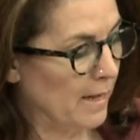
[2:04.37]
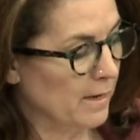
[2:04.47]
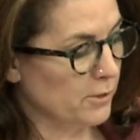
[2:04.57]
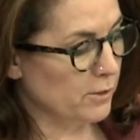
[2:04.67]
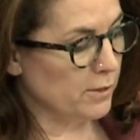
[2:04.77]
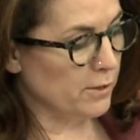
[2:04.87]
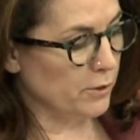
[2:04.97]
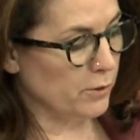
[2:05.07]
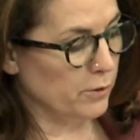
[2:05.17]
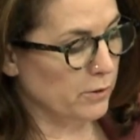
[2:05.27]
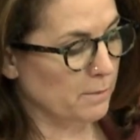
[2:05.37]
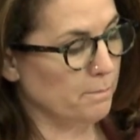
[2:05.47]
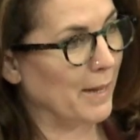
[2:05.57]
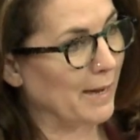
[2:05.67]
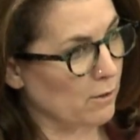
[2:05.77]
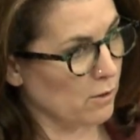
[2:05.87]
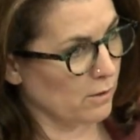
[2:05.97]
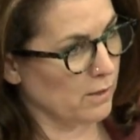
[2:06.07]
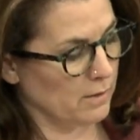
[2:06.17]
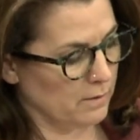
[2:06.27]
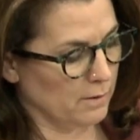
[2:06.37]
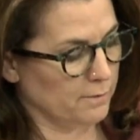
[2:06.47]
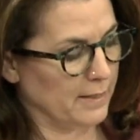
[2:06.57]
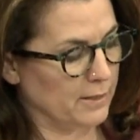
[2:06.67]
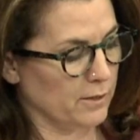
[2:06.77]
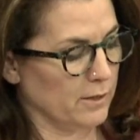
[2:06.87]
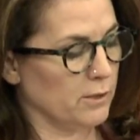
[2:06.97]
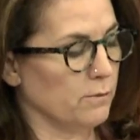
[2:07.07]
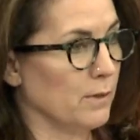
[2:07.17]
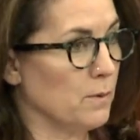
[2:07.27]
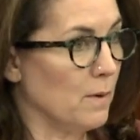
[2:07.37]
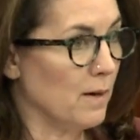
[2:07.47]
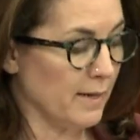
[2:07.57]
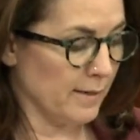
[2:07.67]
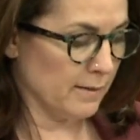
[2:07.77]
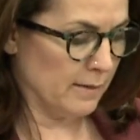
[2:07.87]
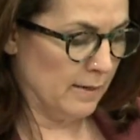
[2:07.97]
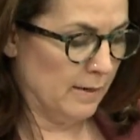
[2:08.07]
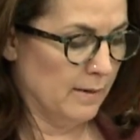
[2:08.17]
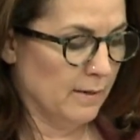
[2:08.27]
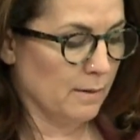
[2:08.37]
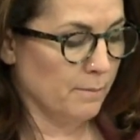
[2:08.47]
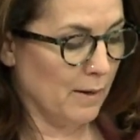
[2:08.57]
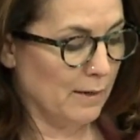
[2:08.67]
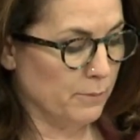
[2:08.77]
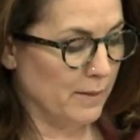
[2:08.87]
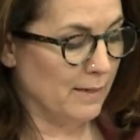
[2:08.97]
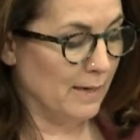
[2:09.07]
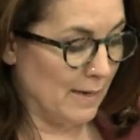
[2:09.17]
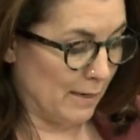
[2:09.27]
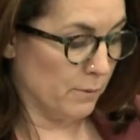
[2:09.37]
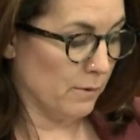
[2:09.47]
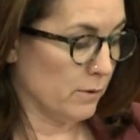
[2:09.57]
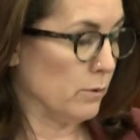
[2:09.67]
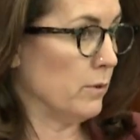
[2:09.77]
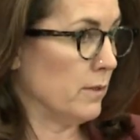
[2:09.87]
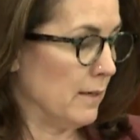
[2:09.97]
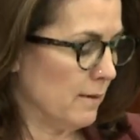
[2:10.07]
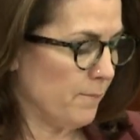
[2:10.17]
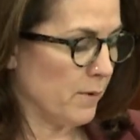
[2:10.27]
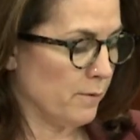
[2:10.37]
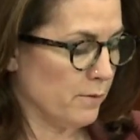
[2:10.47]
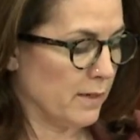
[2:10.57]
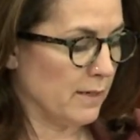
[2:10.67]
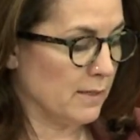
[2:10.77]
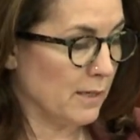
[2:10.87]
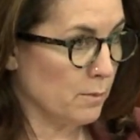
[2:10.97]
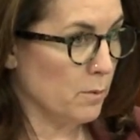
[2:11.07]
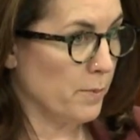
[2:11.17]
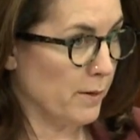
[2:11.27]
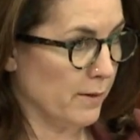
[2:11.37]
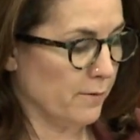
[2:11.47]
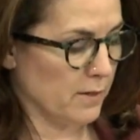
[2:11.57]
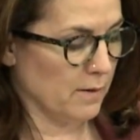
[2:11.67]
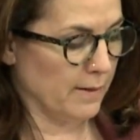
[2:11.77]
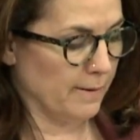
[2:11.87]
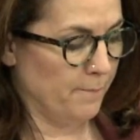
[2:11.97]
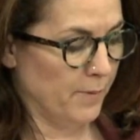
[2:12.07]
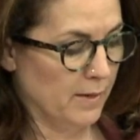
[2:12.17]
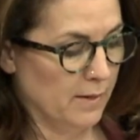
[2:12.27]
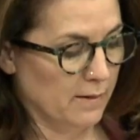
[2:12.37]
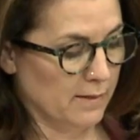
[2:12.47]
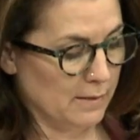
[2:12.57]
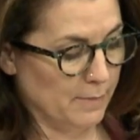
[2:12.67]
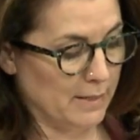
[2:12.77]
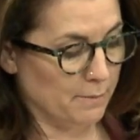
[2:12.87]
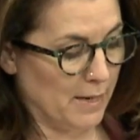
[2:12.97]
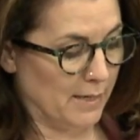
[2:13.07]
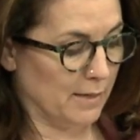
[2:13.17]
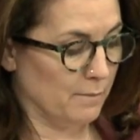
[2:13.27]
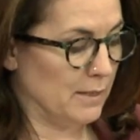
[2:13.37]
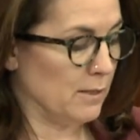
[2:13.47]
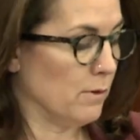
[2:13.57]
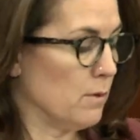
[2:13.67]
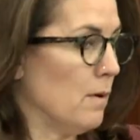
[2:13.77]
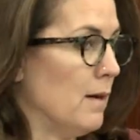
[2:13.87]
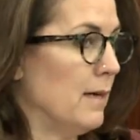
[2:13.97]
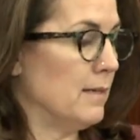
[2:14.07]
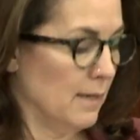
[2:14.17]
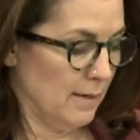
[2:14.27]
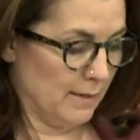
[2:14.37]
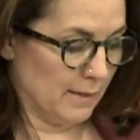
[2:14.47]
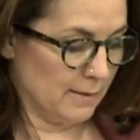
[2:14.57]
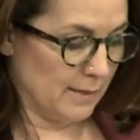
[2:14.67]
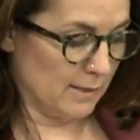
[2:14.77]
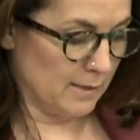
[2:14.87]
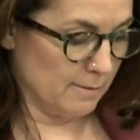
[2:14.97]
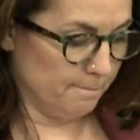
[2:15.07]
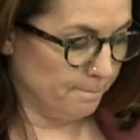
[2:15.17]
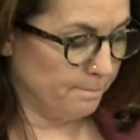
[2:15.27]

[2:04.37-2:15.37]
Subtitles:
Due to the huge backlog of research required, combined with inadequate resourcing over a considerable period of time, the Tasmanian Planning Commission required an extension,